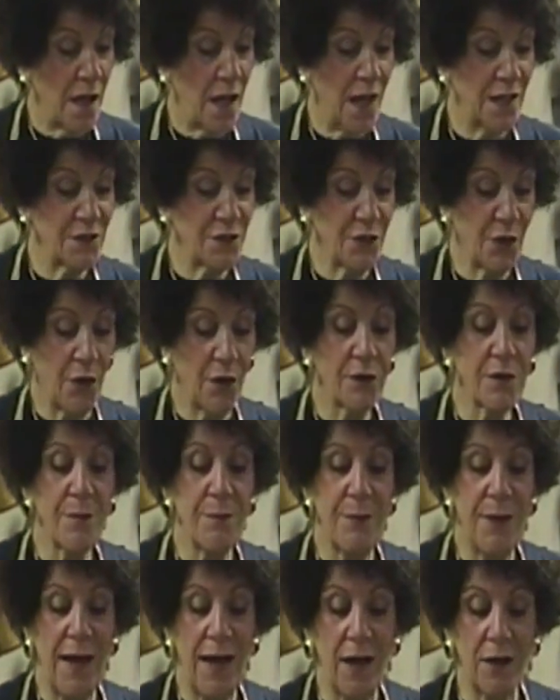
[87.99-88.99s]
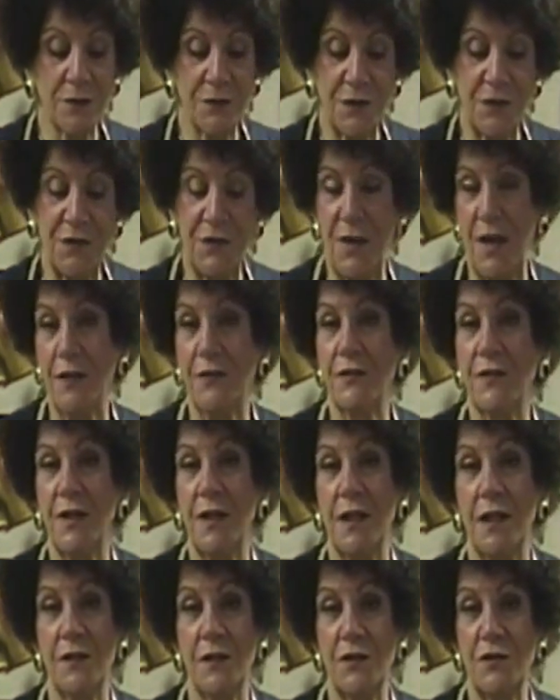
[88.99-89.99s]
I talk about
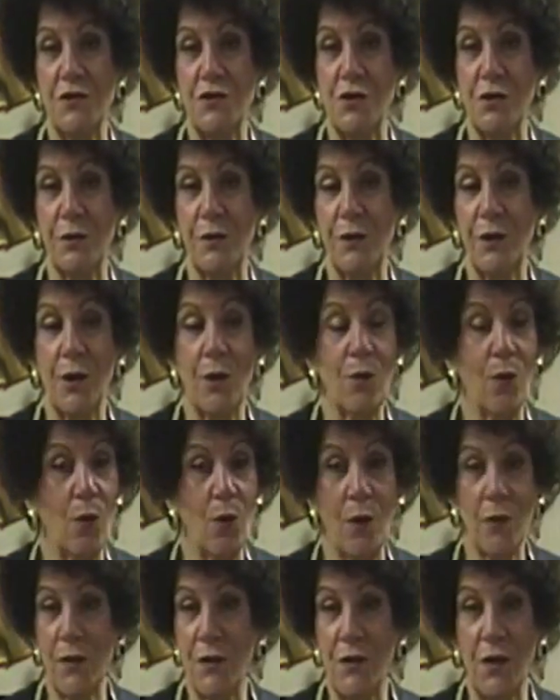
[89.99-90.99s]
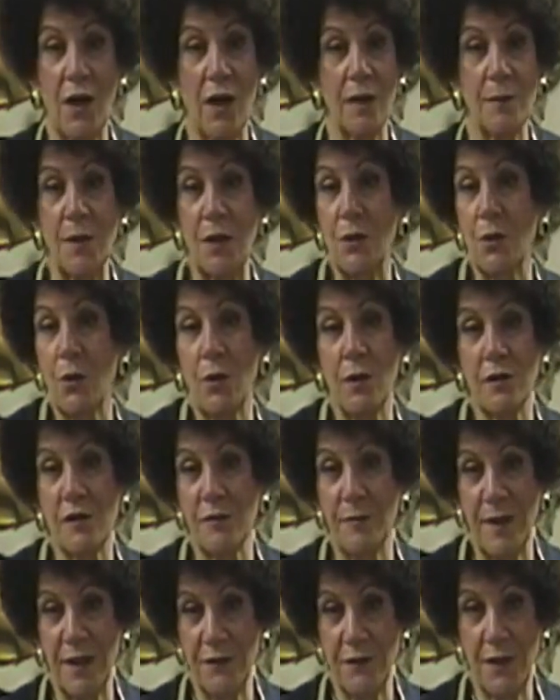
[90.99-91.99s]
safety in the studio all the time on all
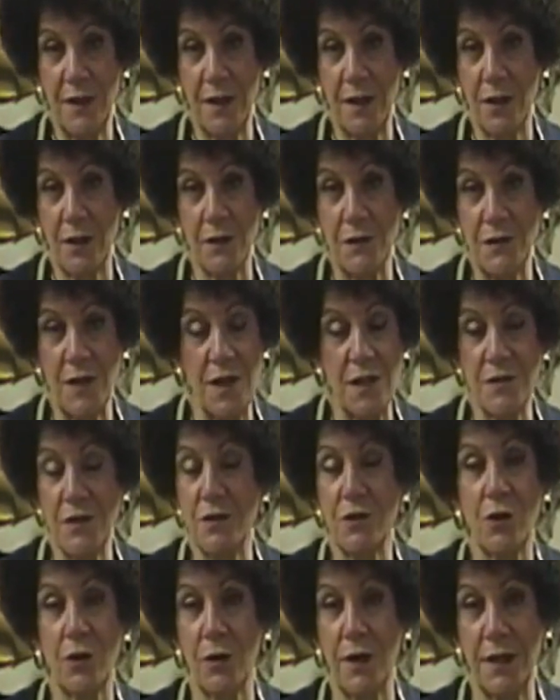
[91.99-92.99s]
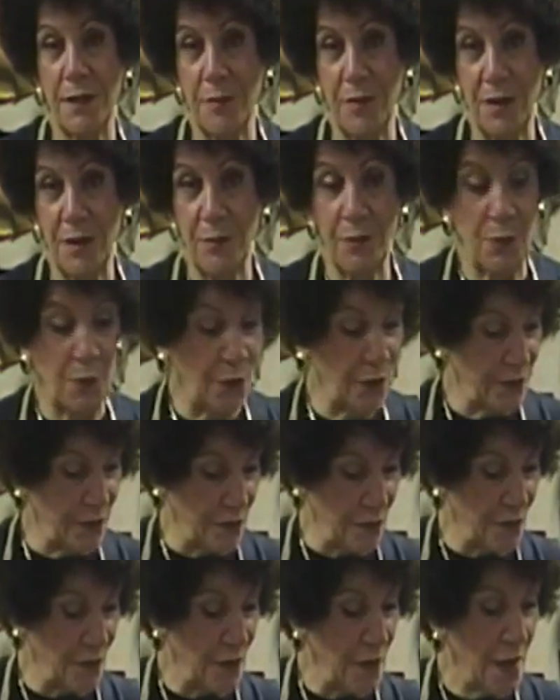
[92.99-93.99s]
of my videos. It's incredibly
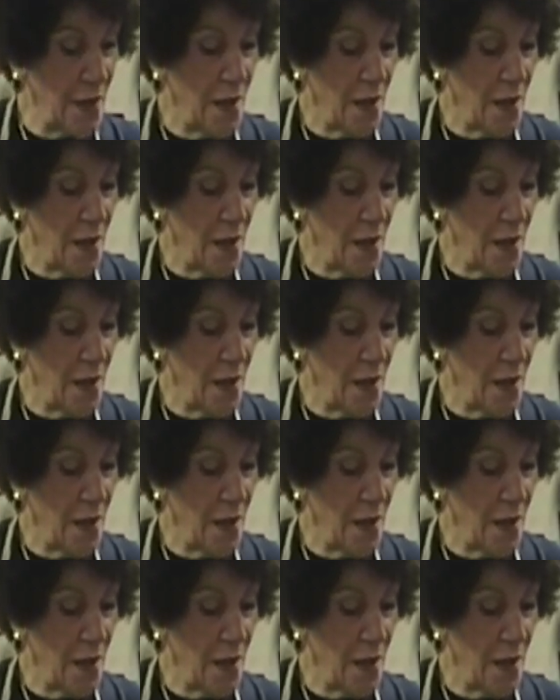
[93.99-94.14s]
important.